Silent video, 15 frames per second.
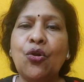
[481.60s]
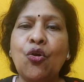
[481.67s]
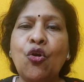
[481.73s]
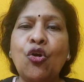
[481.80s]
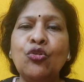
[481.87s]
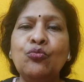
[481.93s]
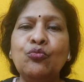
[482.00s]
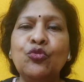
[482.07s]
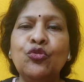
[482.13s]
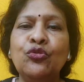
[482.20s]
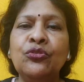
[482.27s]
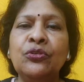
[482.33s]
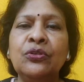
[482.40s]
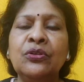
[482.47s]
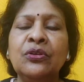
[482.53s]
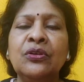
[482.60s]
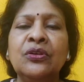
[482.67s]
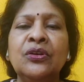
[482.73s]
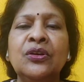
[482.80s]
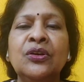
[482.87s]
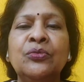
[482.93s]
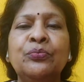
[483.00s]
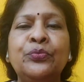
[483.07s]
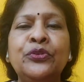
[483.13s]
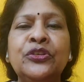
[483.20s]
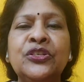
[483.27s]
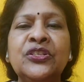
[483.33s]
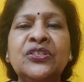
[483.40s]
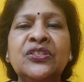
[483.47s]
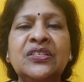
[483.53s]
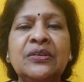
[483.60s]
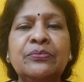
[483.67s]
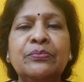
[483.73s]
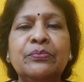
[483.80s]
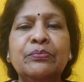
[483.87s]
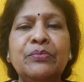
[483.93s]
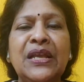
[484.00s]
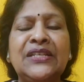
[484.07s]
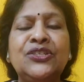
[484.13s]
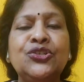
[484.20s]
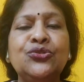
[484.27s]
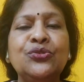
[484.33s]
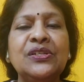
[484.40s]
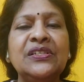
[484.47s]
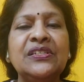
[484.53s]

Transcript: hormone pushes the menstrual